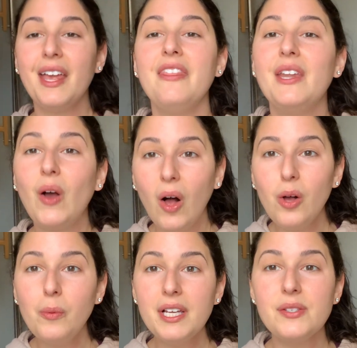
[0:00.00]
And then
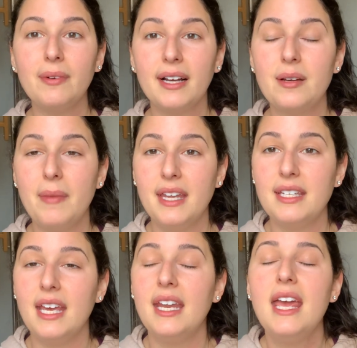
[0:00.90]
always
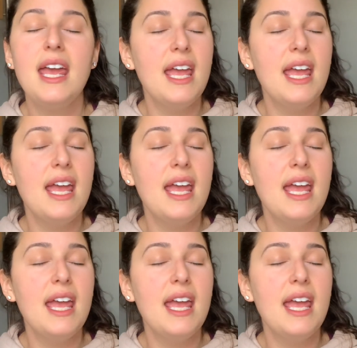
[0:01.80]
recommended,